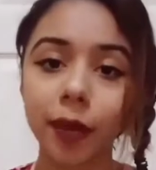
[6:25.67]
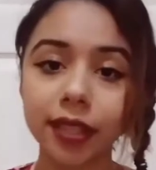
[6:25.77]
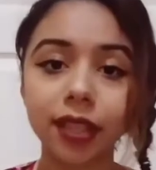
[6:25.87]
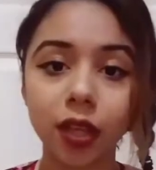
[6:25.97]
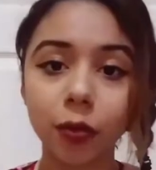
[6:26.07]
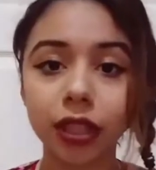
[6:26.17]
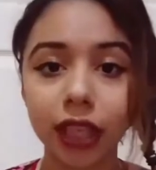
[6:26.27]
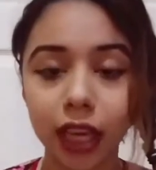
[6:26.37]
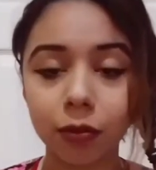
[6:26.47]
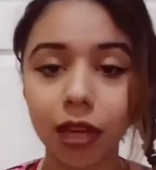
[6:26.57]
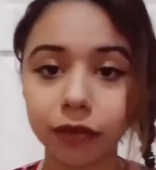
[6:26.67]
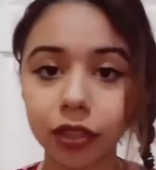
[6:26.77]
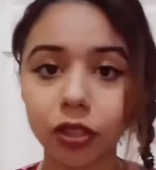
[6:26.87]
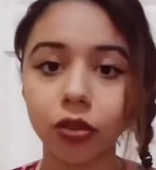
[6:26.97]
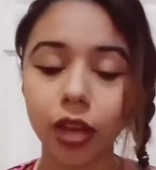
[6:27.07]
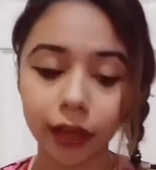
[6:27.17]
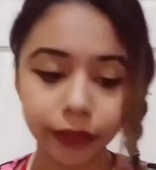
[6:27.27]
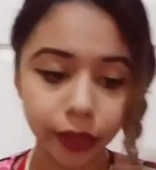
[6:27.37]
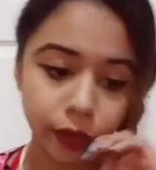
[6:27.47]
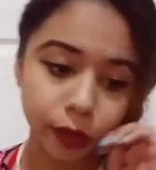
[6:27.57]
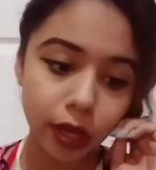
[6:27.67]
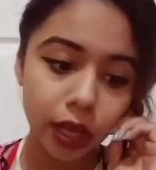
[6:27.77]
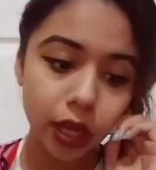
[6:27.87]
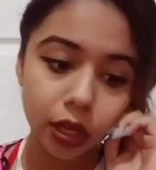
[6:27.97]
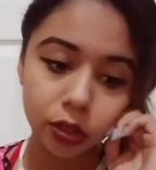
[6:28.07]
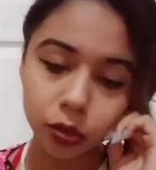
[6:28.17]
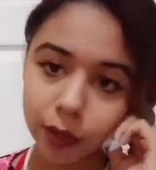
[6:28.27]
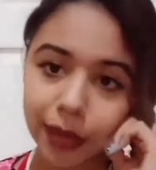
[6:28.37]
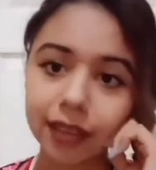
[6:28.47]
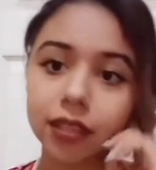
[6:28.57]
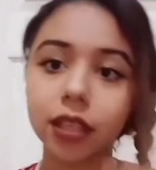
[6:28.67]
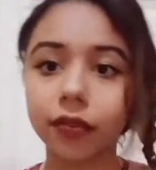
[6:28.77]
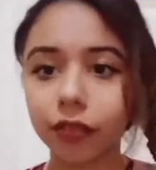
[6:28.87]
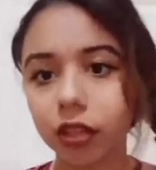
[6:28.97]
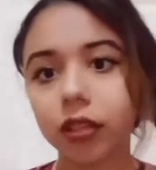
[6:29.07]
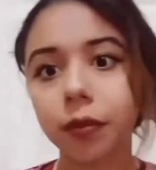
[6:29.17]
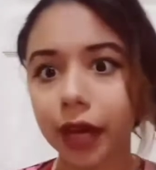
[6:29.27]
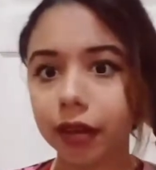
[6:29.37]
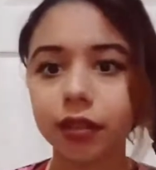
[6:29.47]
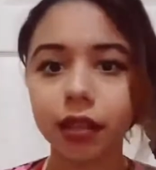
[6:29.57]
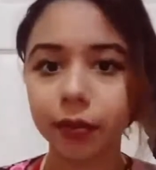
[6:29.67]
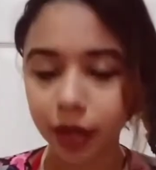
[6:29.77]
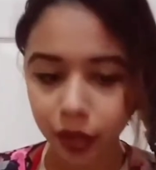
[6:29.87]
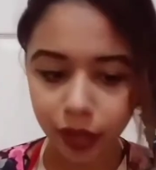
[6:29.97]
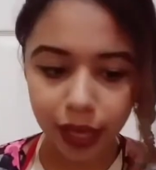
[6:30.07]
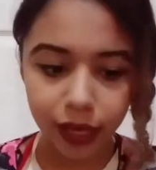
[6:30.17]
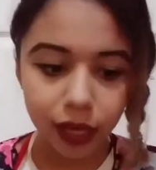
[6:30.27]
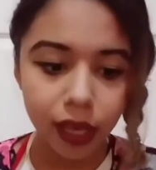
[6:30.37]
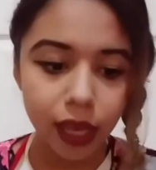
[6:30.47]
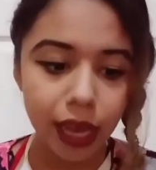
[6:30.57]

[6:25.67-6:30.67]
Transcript: Basically, what the game you have to do, you have to go to the bathtub, fill the bathtub and all that.